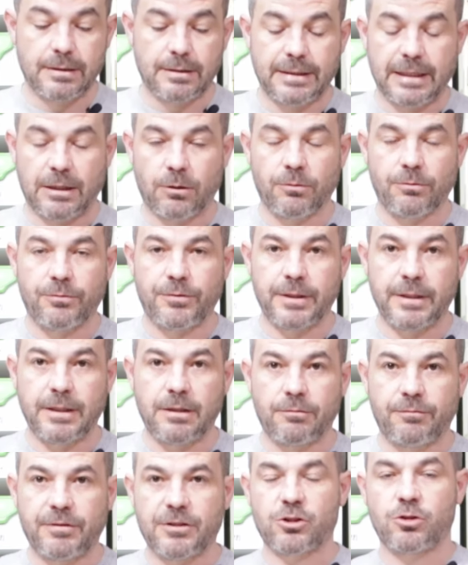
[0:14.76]
Now
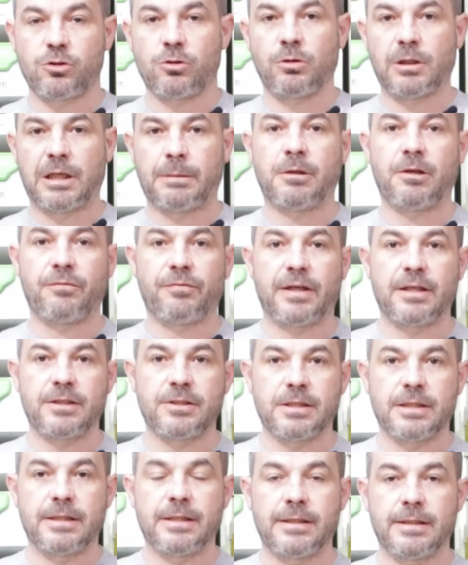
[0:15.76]
the Festool
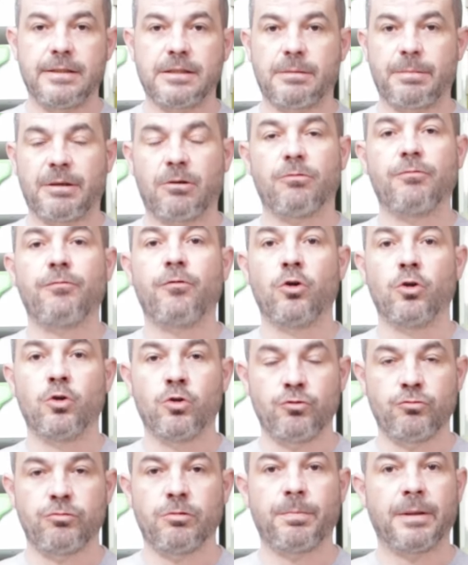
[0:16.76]
MFS is about
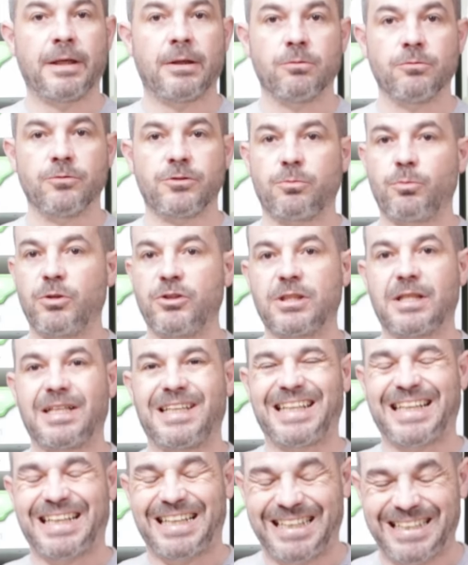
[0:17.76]
£400, which
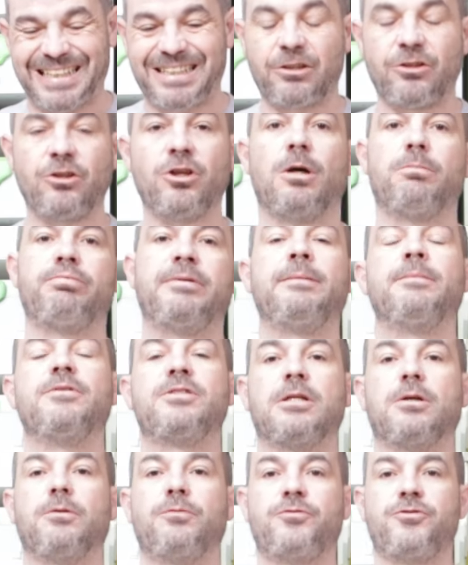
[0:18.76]
I cannot bring
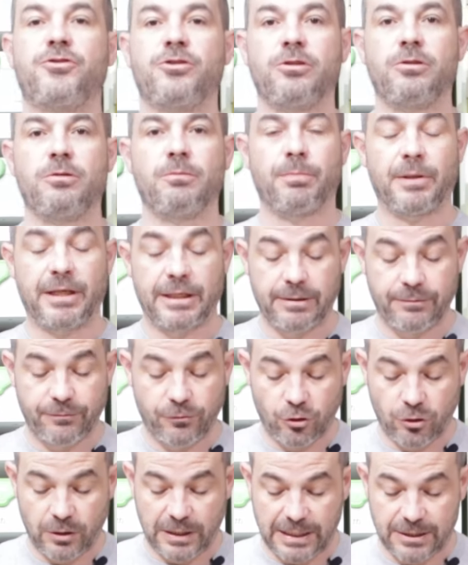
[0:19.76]
myself to pay
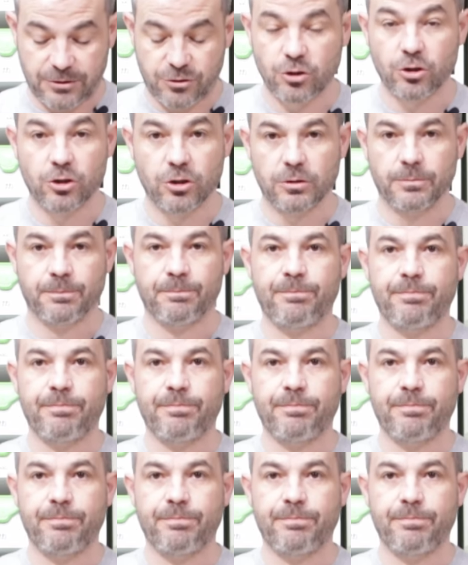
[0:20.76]
for at all.